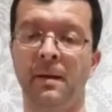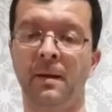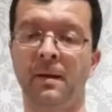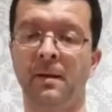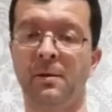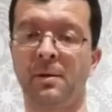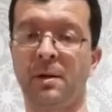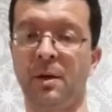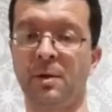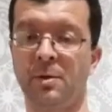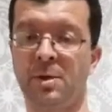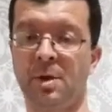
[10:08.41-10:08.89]

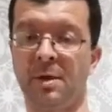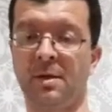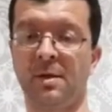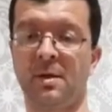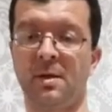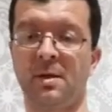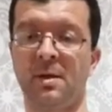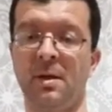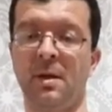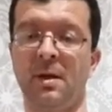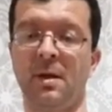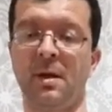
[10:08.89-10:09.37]
So just
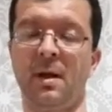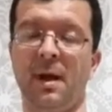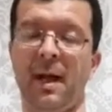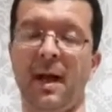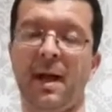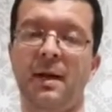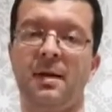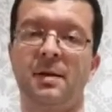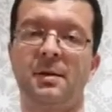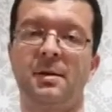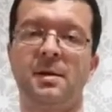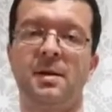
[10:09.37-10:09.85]

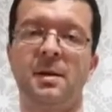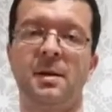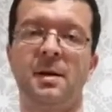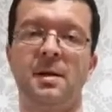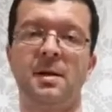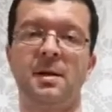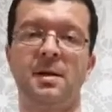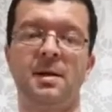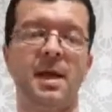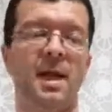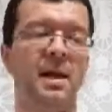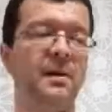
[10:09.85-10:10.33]
as
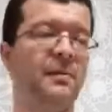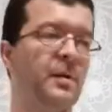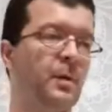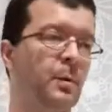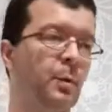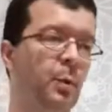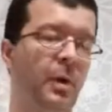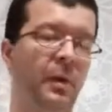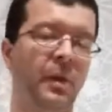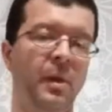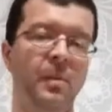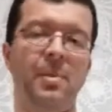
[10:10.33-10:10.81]
David
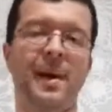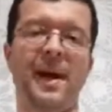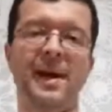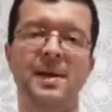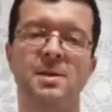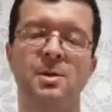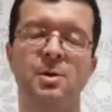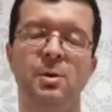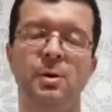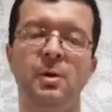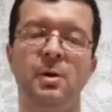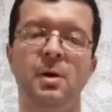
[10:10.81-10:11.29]
won the
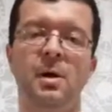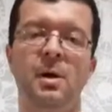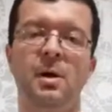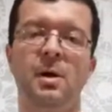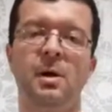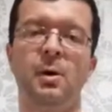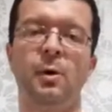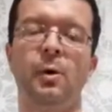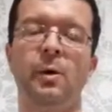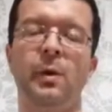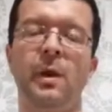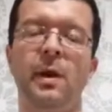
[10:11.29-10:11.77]
battle
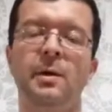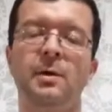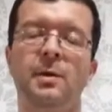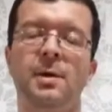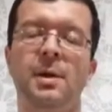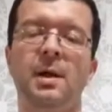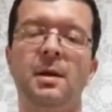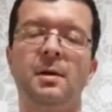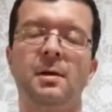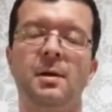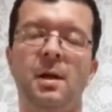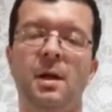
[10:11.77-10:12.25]
all those
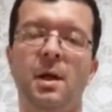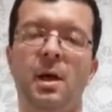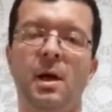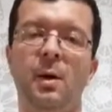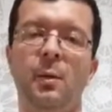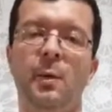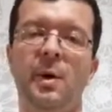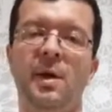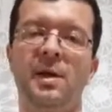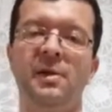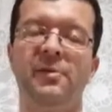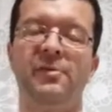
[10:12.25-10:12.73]
years ago
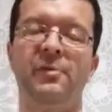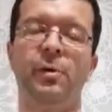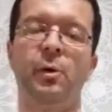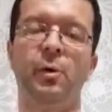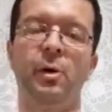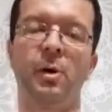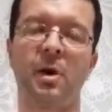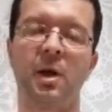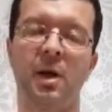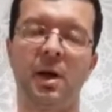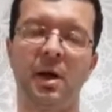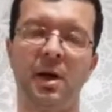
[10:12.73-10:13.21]
when he
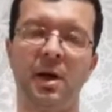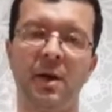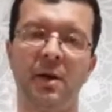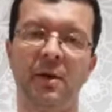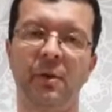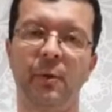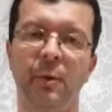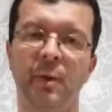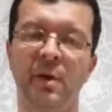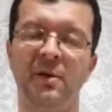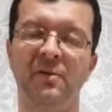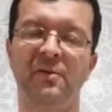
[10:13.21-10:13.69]
fought
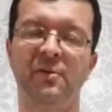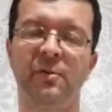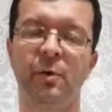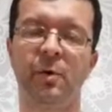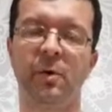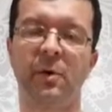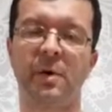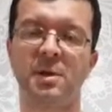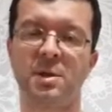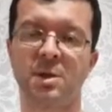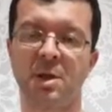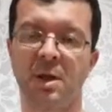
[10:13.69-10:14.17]
Goliath, when he fought
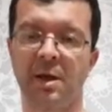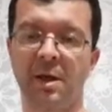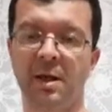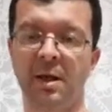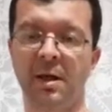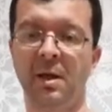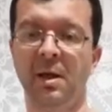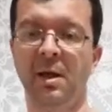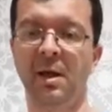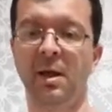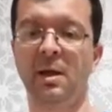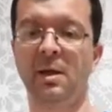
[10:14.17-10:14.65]
the giant,
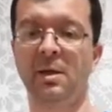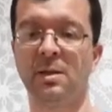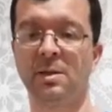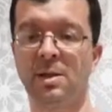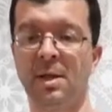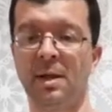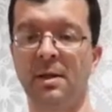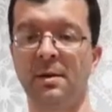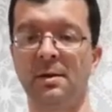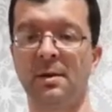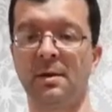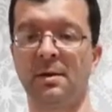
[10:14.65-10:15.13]

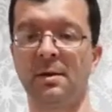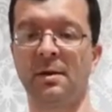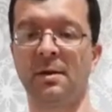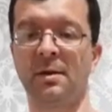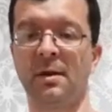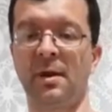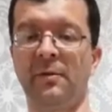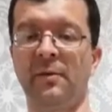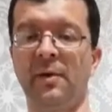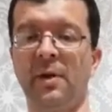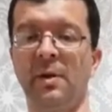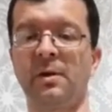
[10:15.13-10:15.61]
Jesus has
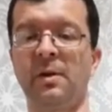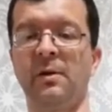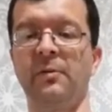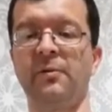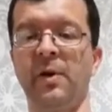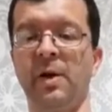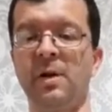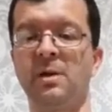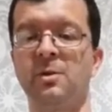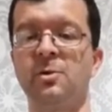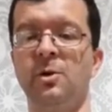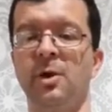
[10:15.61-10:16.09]
given us the
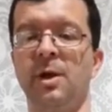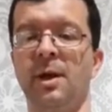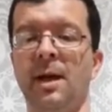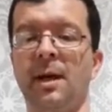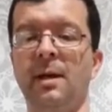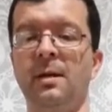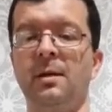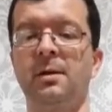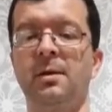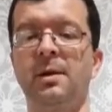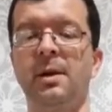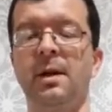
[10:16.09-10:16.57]
victory
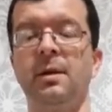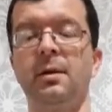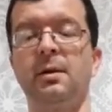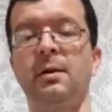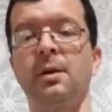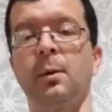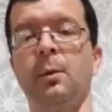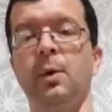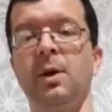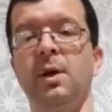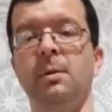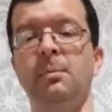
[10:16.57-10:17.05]
against sin
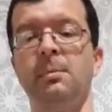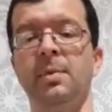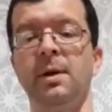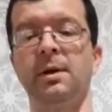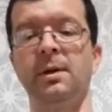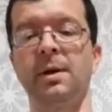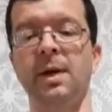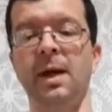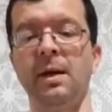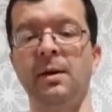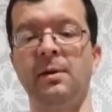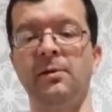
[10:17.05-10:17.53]
so we can be
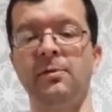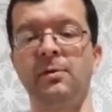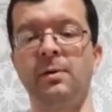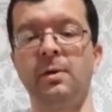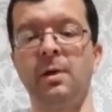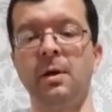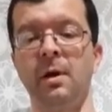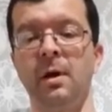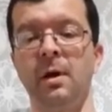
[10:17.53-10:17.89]
saved.